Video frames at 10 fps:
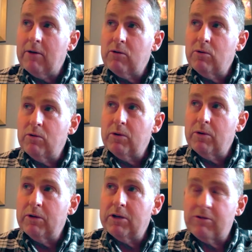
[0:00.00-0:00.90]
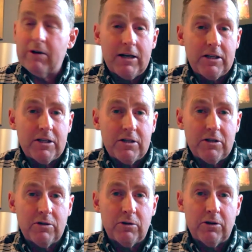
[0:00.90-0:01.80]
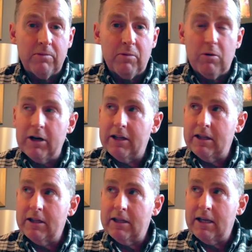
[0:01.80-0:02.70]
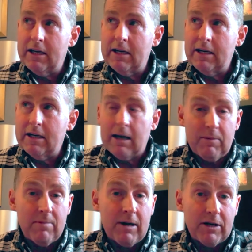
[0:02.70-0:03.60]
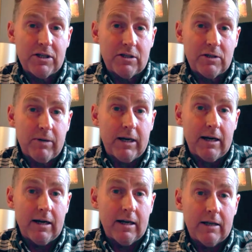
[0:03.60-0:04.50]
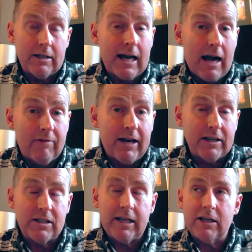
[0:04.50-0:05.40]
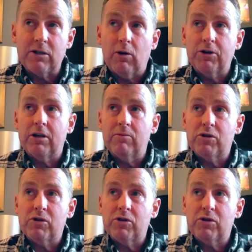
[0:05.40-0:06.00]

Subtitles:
who is ready to go to the bull in a couple of months to calve next autumn.